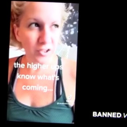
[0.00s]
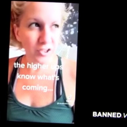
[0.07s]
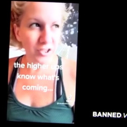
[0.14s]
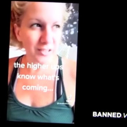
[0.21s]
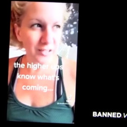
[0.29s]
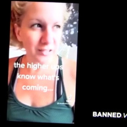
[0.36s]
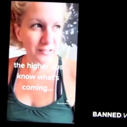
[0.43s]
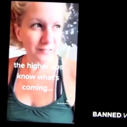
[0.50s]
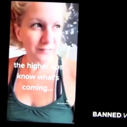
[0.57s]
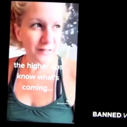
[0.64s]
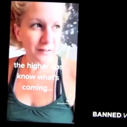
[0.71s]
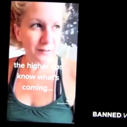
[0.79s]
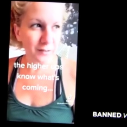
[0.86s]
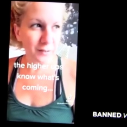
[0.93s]
And I just found
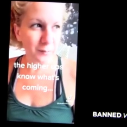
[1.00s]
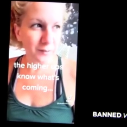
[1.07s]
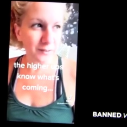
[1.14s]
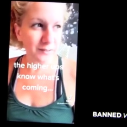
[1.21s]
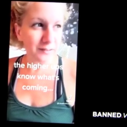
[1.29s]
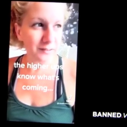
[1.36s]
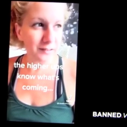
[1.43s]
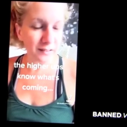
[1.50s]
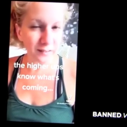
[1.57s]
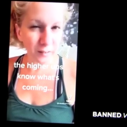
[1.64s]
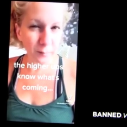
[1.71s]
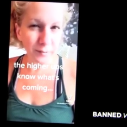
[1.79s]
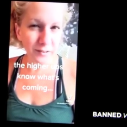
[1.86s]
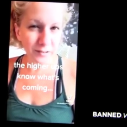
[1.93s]
it was a little bit
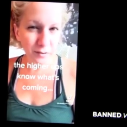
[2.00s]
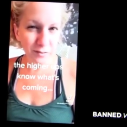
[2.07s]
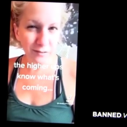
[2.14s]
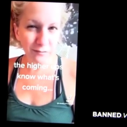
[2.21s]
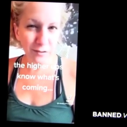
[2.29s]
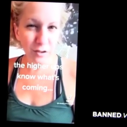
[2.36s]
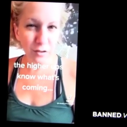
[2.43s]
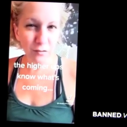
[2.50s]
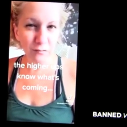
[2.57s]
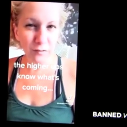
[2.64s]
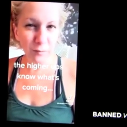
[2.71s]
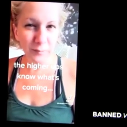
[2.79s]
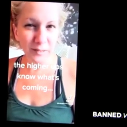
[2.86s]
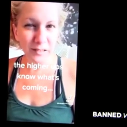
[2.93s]
too difficult for
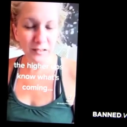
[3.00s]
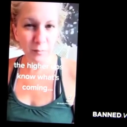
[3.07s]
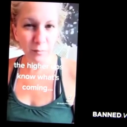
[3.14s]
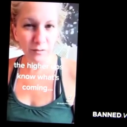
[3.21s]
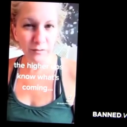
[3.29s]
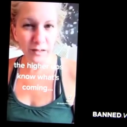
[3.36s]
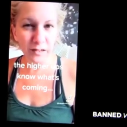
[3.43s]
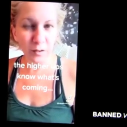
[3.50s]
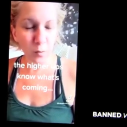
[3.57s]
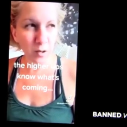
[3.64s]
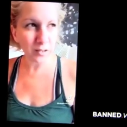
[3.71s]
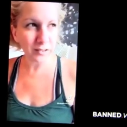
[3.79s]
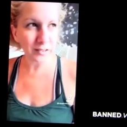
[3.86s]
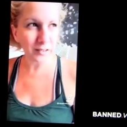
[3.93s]
me to provide quality
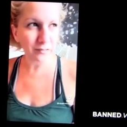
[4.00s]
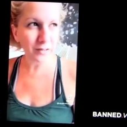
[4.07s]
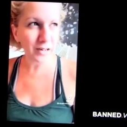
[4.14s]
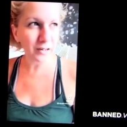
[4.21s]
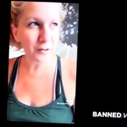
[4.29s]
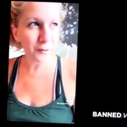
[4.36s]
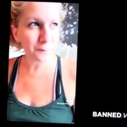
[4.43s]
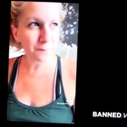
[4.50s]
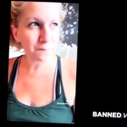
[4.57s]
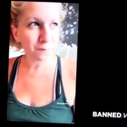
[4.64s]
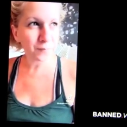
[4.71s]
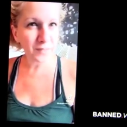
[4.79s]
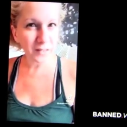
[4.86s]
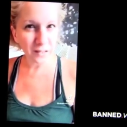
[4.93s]
of care
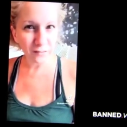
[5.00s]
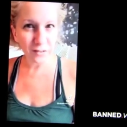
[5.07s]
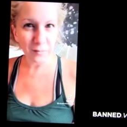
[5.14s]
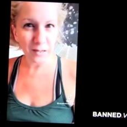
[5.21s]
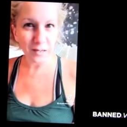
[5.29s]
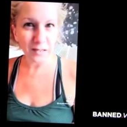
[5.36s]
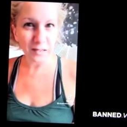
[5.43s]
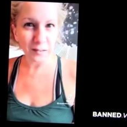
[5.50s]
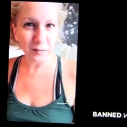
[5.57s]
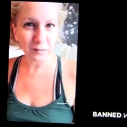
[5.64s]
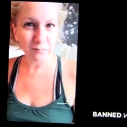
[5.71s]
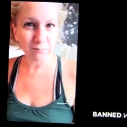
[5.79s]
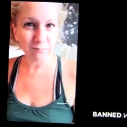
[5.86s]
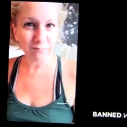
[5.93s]
given my
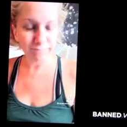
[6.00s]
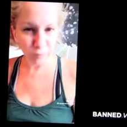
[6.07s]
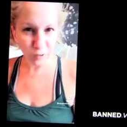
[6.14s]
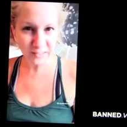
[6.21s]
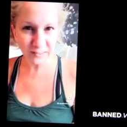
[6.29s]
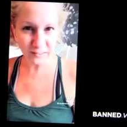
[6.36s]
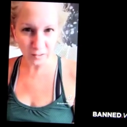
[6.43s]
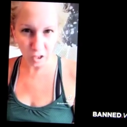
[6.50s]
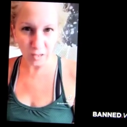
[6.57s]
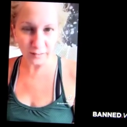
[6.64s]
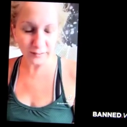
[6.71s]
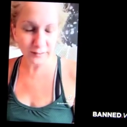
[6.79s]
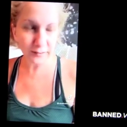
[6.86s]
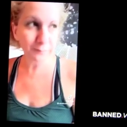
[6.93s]
recent loss.
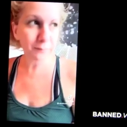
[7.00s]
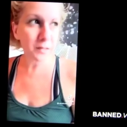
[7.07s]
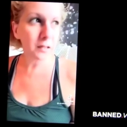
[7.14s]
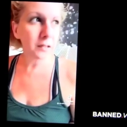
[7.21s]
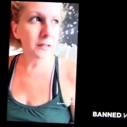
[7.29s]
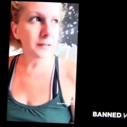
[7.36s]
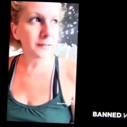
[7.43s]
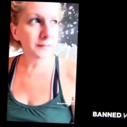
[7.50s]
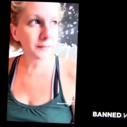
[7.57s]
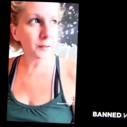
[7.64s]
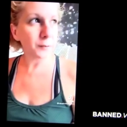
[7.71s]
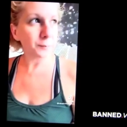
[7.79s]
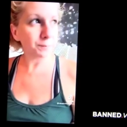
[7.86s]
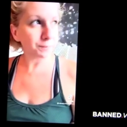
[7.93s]
So
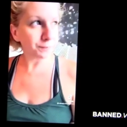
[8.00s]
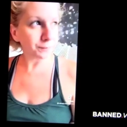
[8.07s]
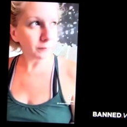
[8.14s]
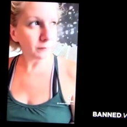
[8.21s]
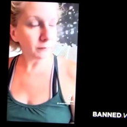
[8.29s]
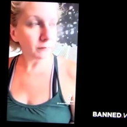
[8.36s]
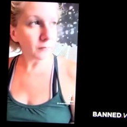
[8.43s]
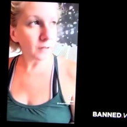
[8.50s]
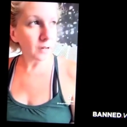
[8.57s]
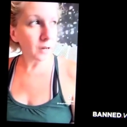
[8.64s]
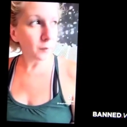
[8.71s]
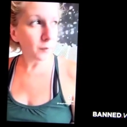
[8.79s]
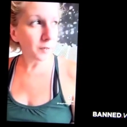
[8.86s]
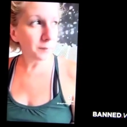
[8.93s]
I
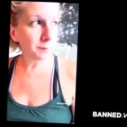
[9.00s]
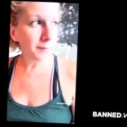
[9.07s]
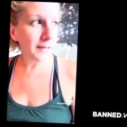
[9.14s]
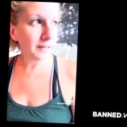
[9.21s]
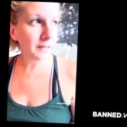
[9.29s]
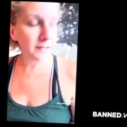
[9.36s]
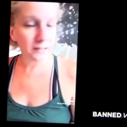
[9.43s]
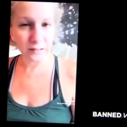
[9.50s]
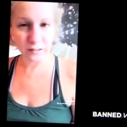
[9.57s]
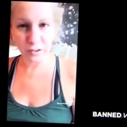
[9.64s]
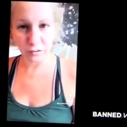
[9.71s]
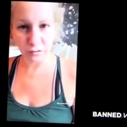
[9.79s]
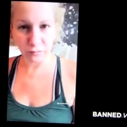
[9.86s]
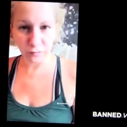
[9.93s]
went back into
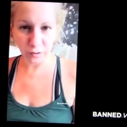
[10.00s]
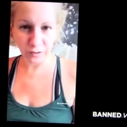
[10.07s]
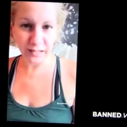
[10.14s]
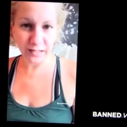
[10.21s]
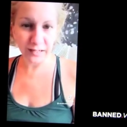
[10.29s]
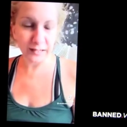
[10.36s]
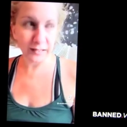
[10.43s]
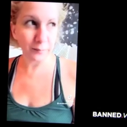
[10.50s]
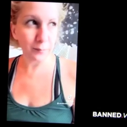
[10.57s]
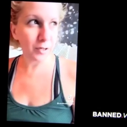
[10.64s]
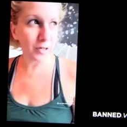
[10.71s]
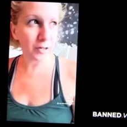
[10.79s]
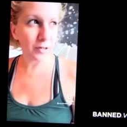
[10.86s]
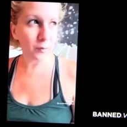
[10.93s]
full-time
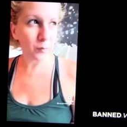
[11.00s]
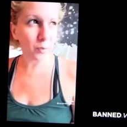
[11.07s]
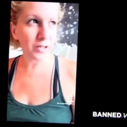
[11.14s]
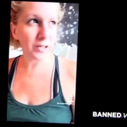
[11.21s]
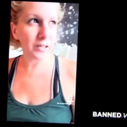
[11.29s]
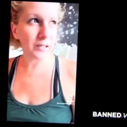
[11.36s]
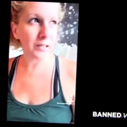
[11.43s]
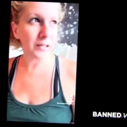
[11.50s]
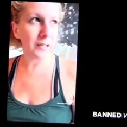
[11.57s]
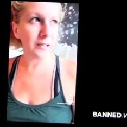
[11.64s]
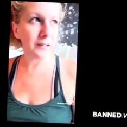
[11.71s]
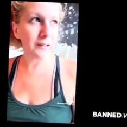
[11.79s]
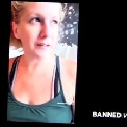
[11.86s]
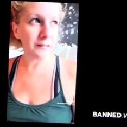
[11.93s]
working in
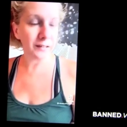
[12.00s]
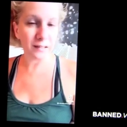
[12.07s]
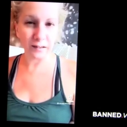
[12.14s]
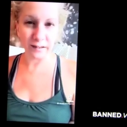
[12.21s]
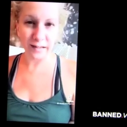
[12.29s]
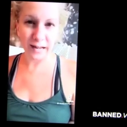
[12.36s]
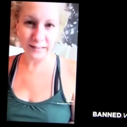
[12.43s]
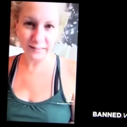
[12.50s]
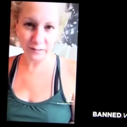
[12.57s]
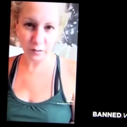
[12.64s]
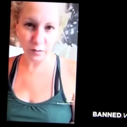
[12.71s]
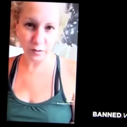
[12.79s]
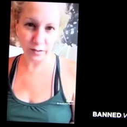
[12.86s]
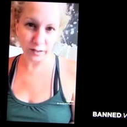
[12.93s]
the gas and oil
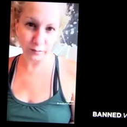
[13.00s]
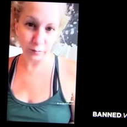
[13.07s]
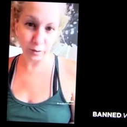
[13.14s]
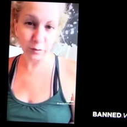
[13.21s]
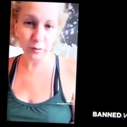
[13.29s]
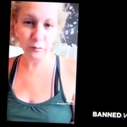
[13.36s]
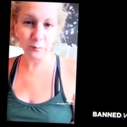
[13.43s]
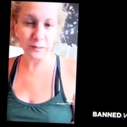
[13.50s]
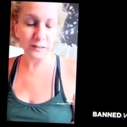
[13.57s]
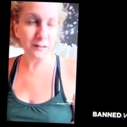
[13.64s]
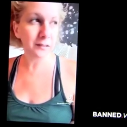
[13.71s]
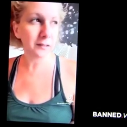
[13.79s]
and recruitment